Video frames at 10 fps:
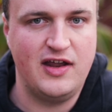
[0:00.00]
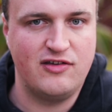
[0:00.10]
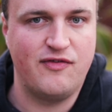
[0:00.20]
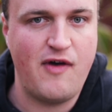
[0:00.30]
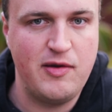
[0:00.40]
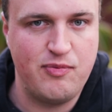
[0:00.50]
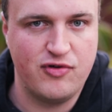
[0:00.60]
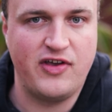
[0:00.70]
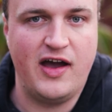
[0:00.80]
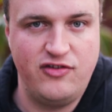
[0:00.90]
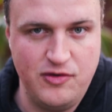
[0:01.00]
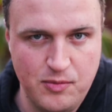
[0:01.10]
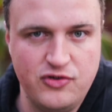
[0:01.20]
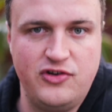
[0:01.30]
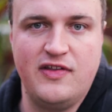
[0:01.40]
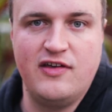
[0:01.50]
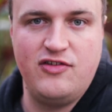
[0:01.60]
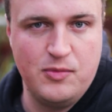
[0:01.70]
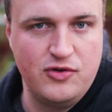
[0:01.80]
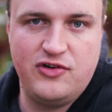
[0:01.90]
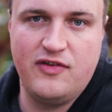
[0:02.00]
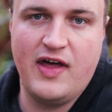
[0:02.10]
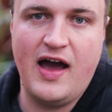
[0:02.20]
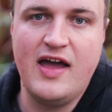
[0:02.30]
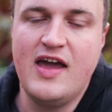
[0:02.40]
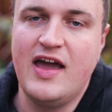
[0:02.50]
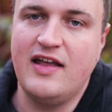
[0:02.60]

and it's a very precise, you must do this, you must do that.